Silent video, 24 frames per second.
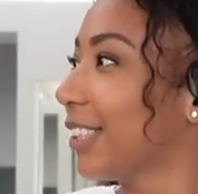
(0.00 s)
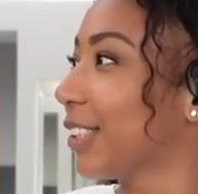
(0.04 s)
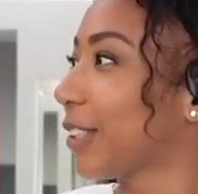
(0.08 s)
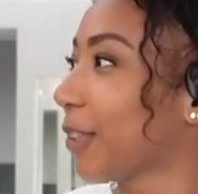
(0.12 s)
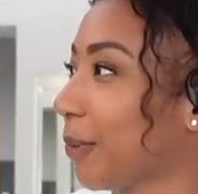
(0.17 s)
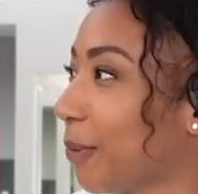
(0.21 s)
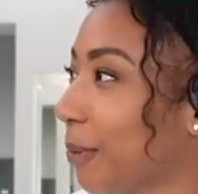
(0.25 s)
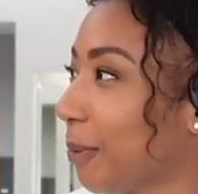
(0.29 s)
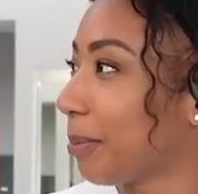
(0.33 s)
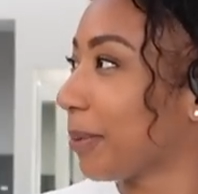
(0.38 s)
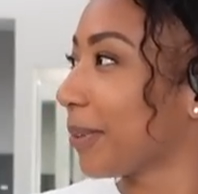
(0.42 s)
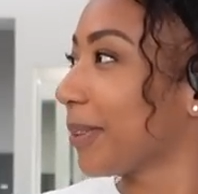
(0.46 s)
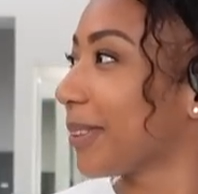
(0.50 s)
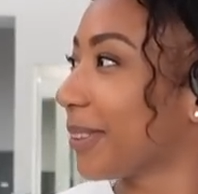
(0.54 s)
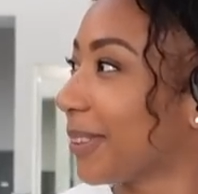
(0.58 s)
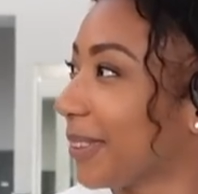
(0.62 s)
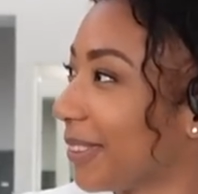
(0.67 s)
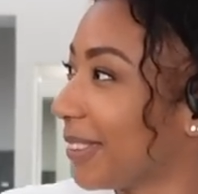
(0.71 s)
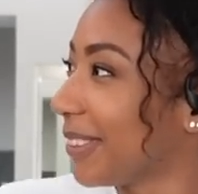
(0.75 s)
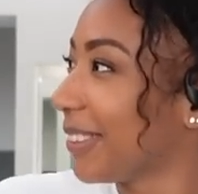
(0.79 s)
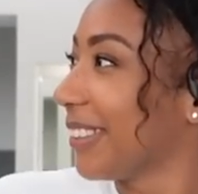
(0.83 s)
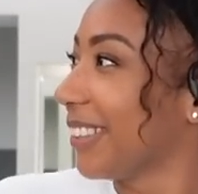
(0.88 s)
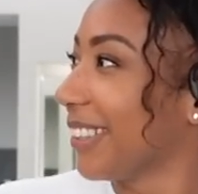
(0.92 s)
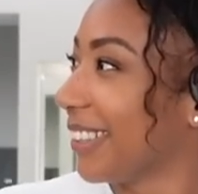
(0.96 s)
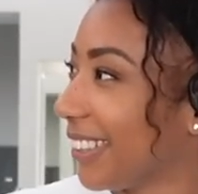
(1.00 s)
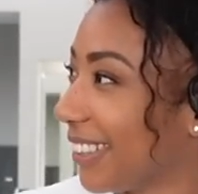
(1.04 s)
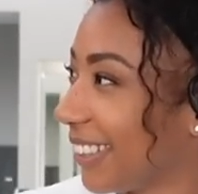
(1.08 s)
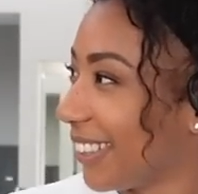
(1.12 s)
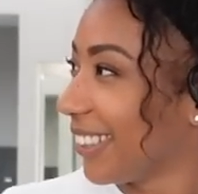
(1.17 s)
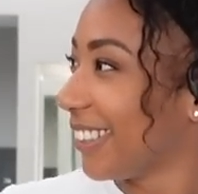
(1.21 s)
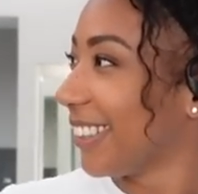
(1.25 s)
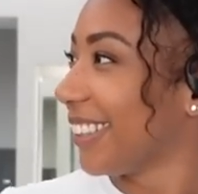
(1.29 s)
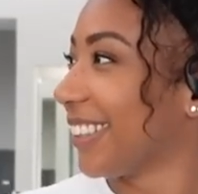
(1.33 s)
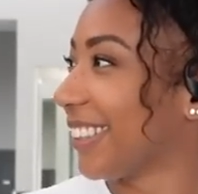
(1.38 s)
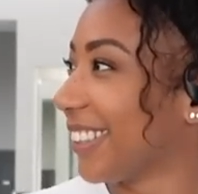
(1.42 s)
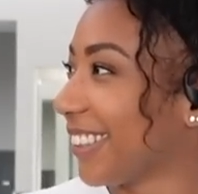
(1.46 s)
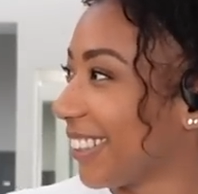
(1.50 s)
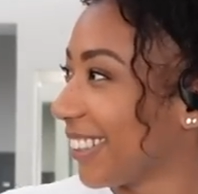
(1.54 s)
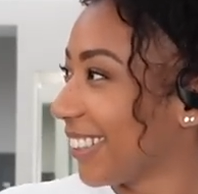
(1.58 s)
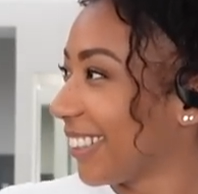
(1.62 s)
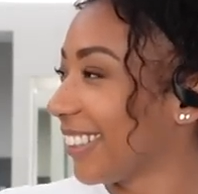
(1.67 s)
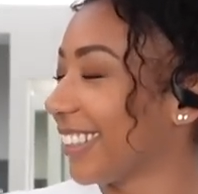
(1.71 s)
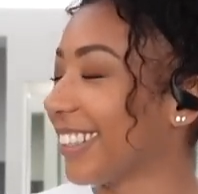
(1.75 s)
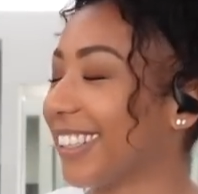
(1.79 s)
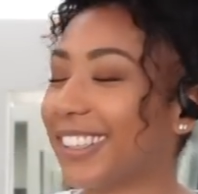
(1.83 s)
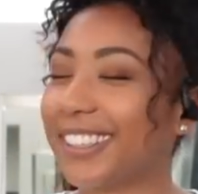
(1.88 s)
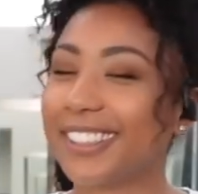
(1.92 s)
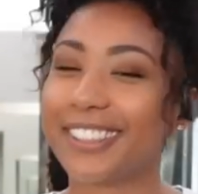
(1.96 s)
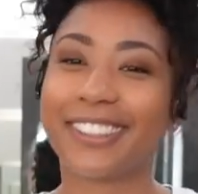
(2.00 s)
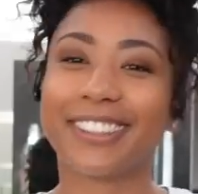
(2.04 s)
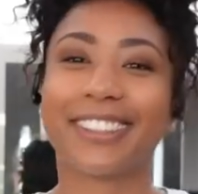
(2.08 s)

Scoop. Yeah, right.